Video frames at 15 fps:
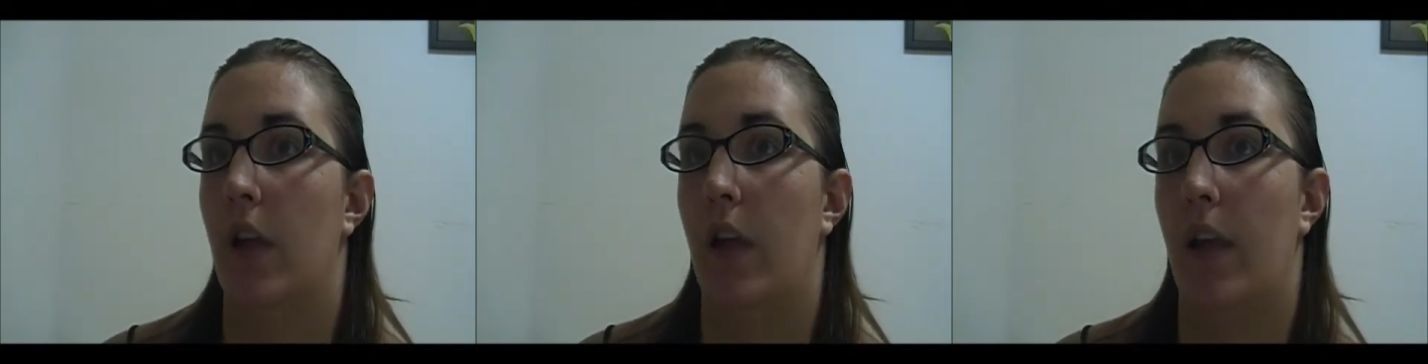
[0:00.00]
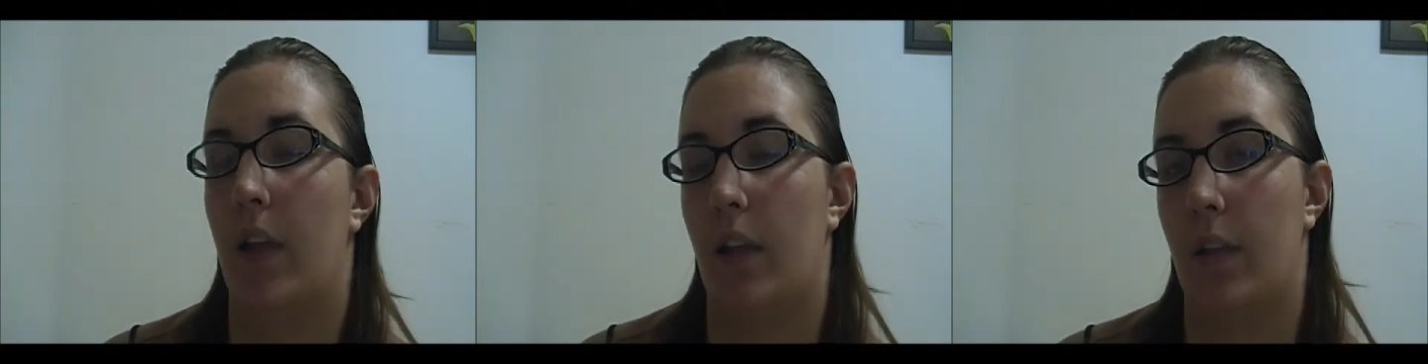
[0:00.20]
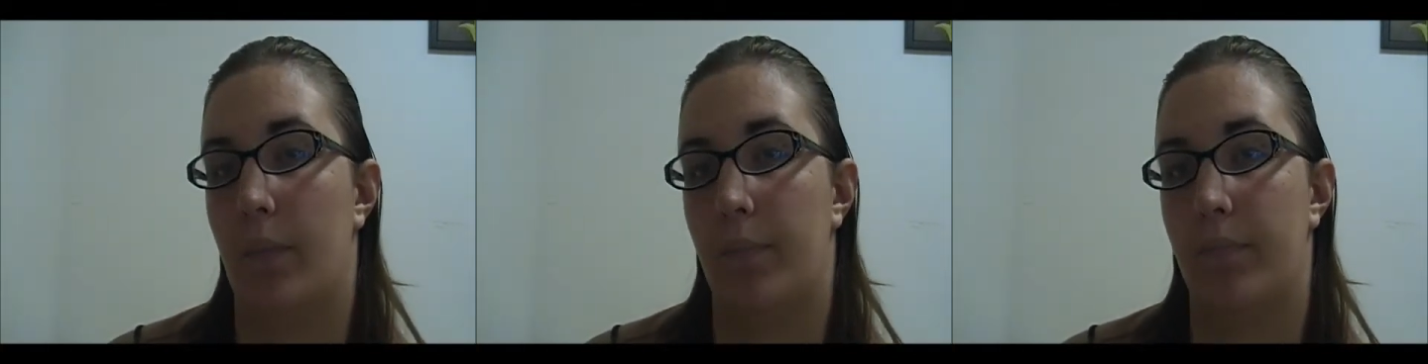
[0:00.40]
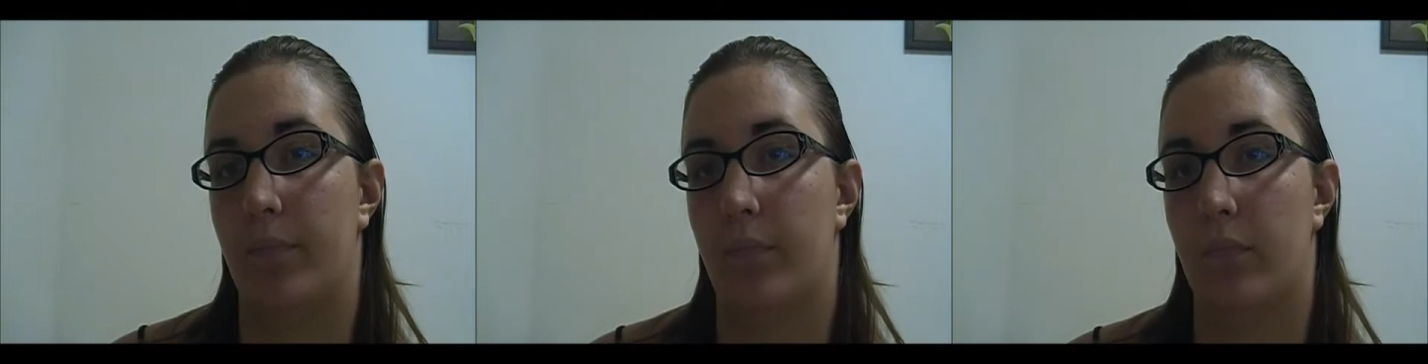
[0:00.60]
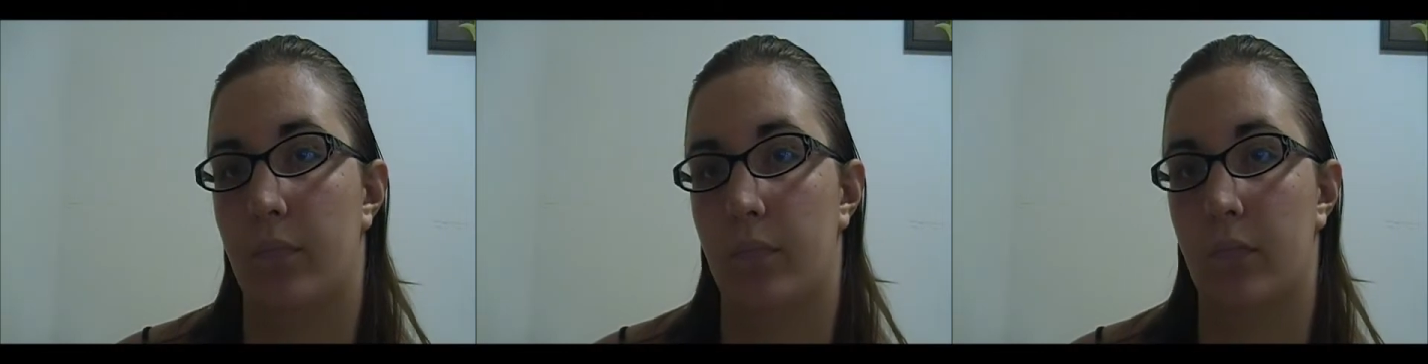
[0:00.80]

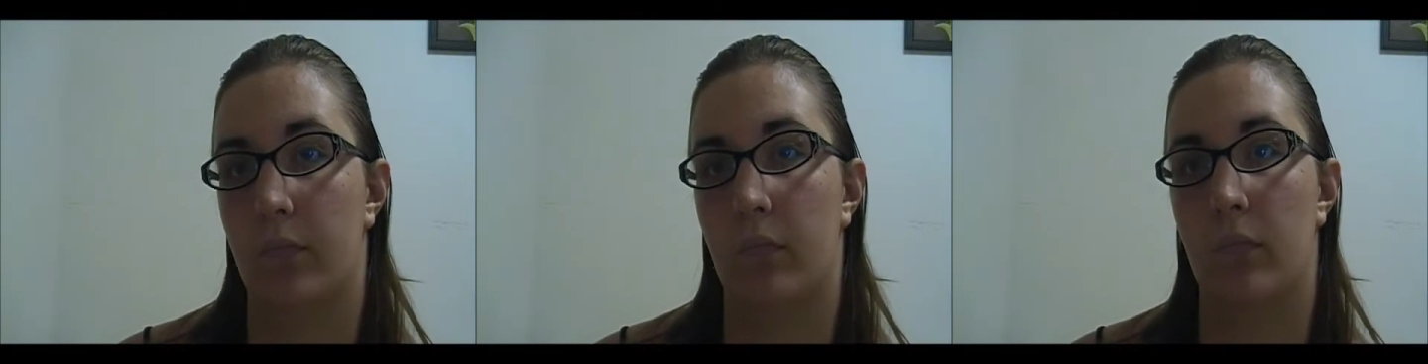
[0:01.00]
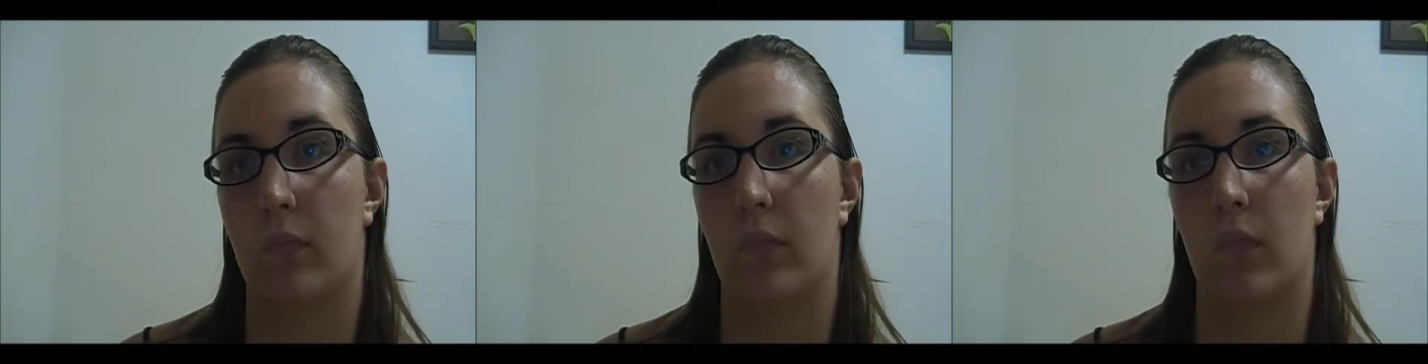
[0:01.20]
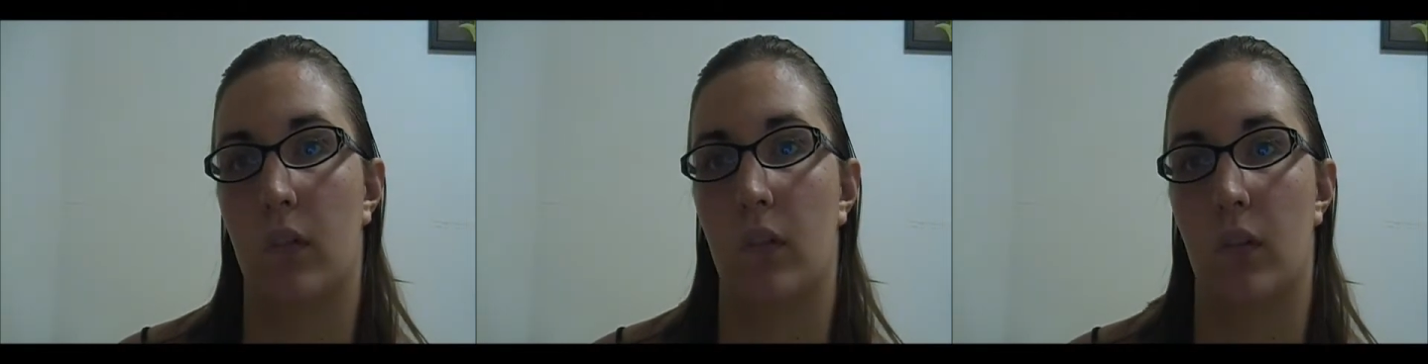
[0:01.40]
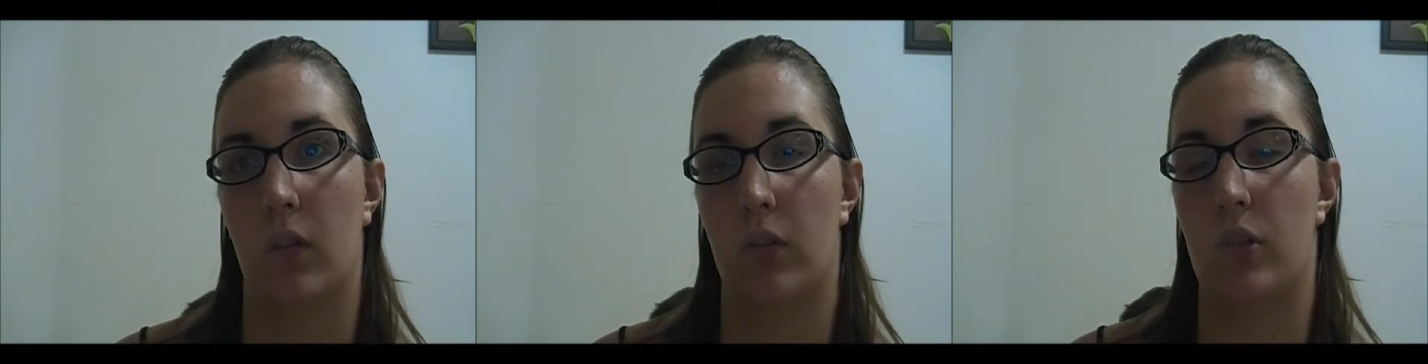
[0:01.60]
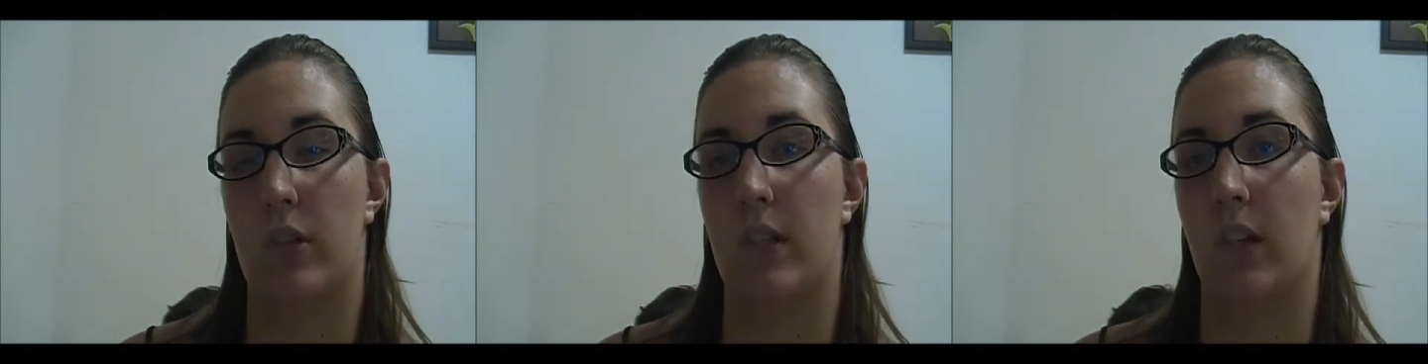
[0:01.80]

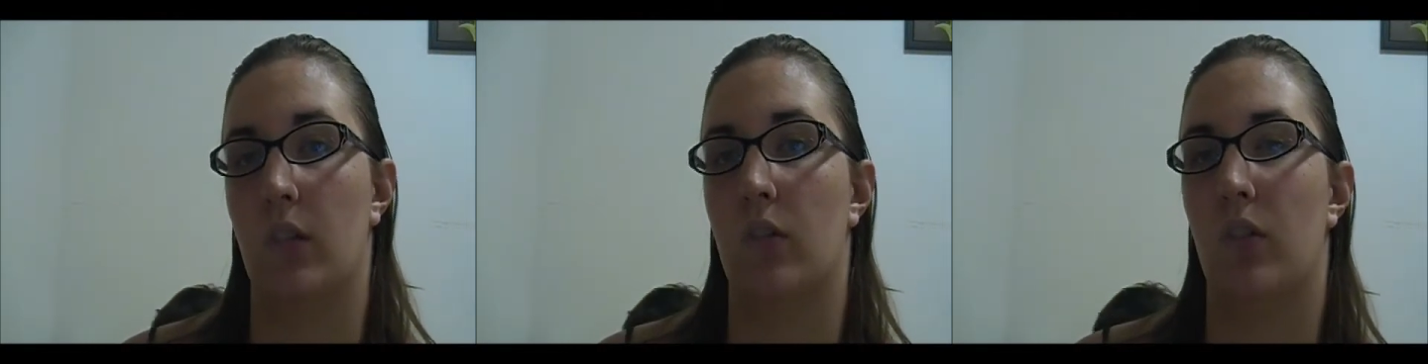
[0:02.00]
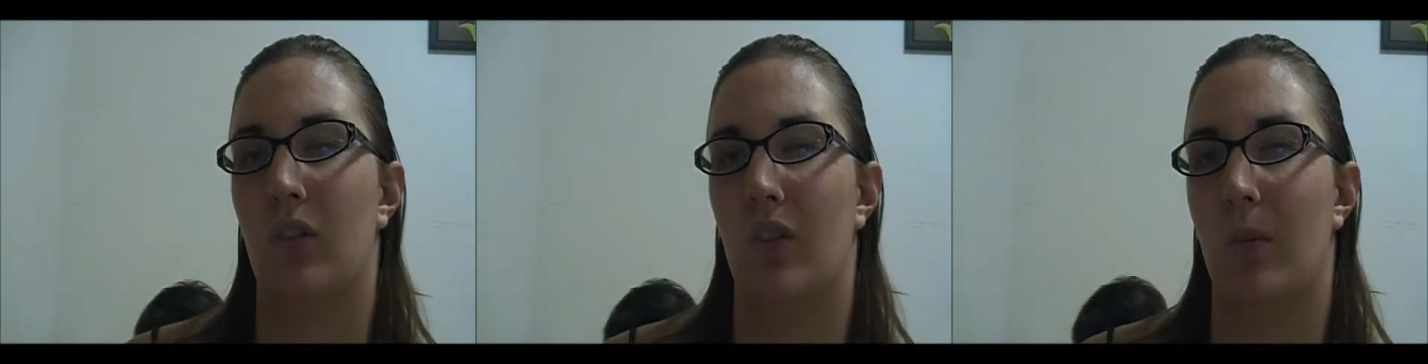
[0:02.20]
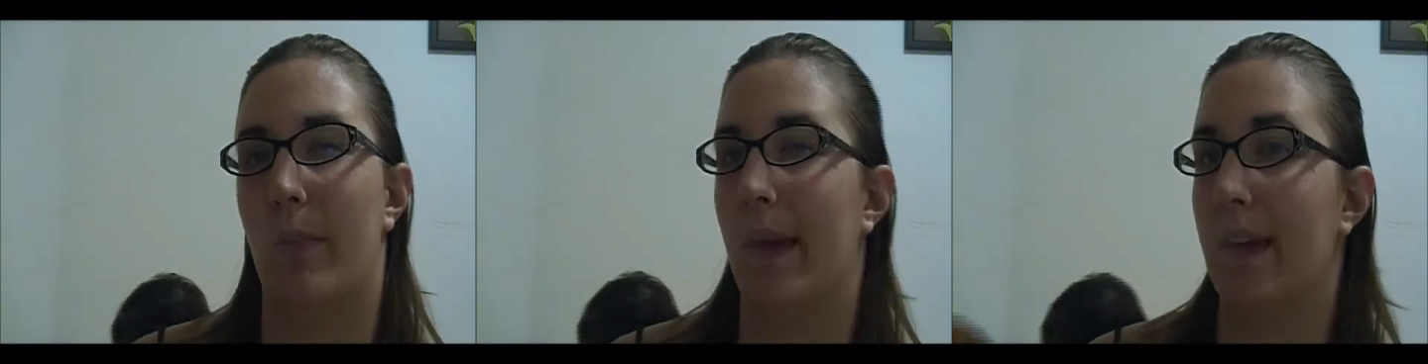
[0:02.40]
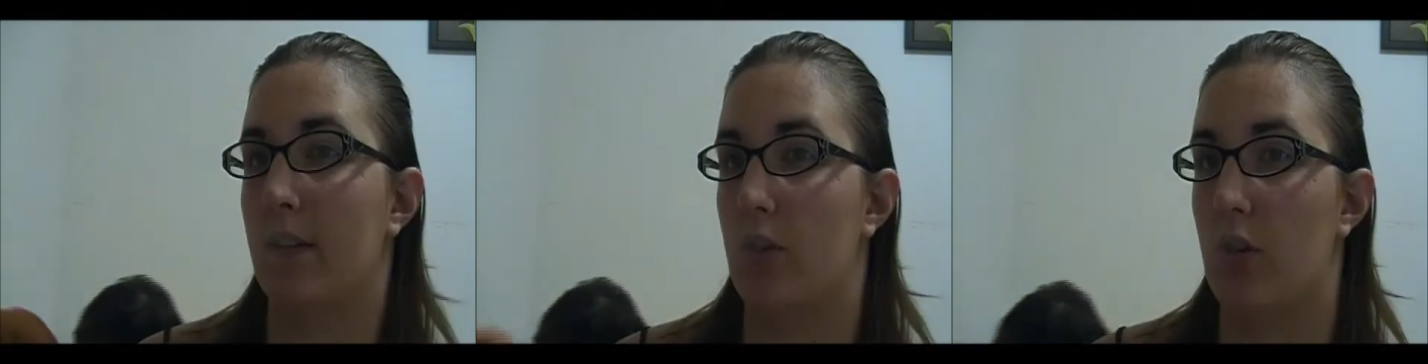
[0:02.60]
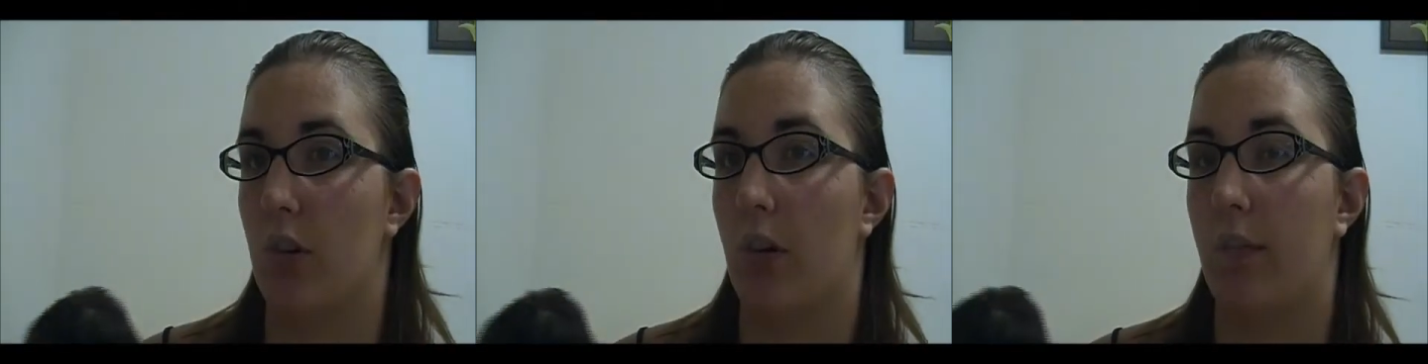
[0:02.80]
I'll just include a
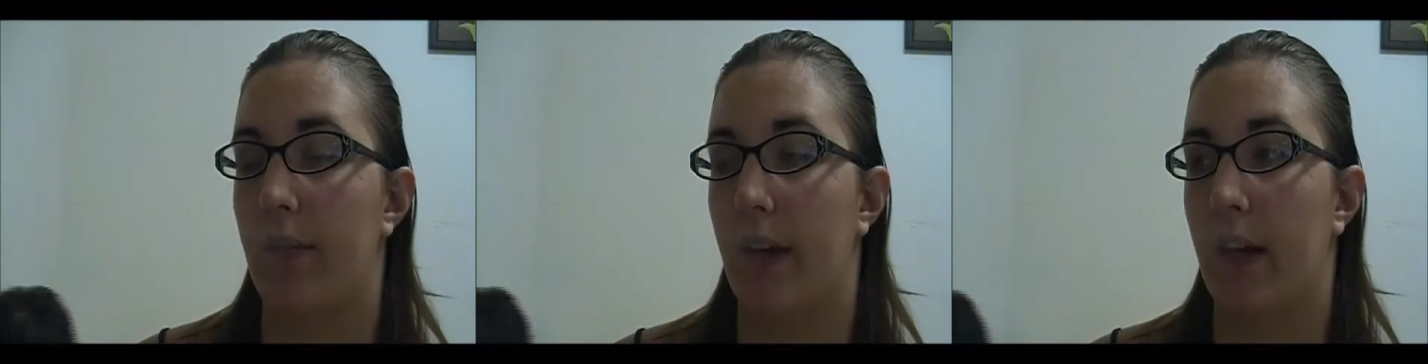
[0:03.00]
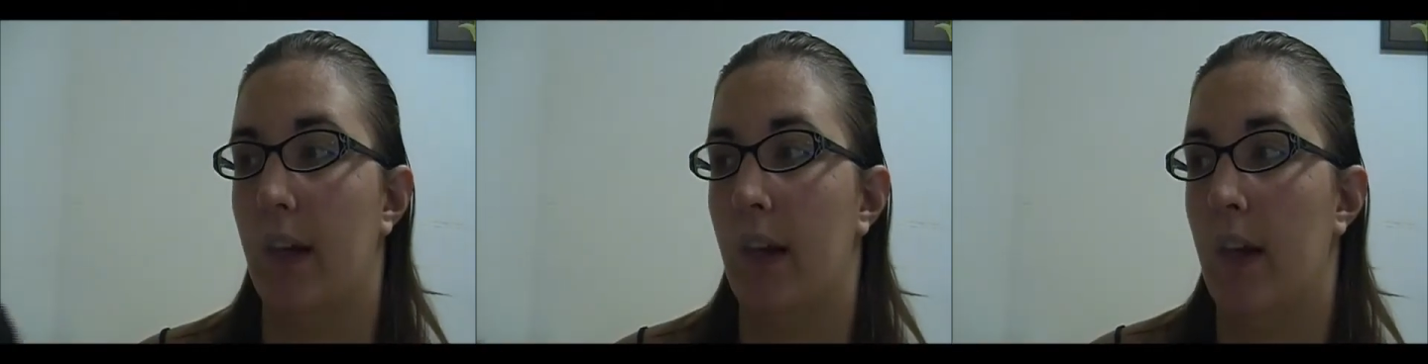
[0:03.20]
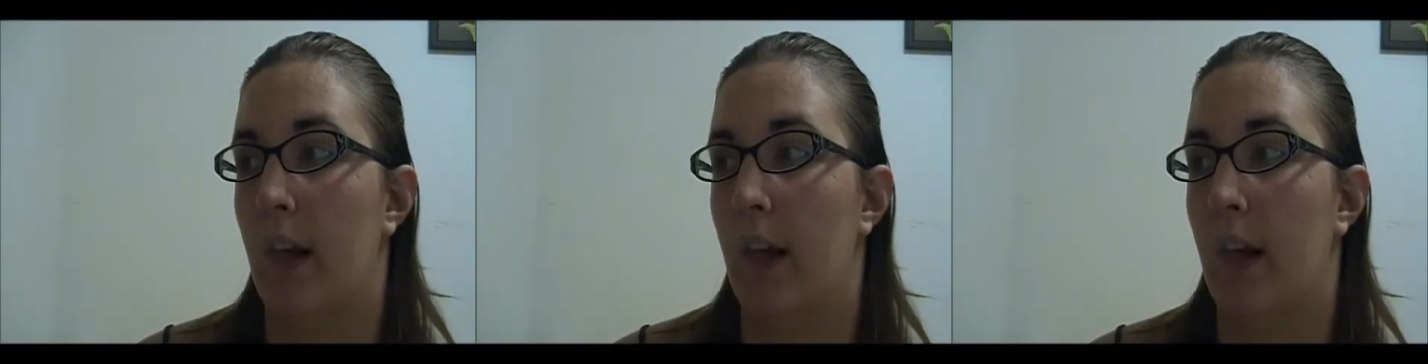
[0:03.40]
picture of it,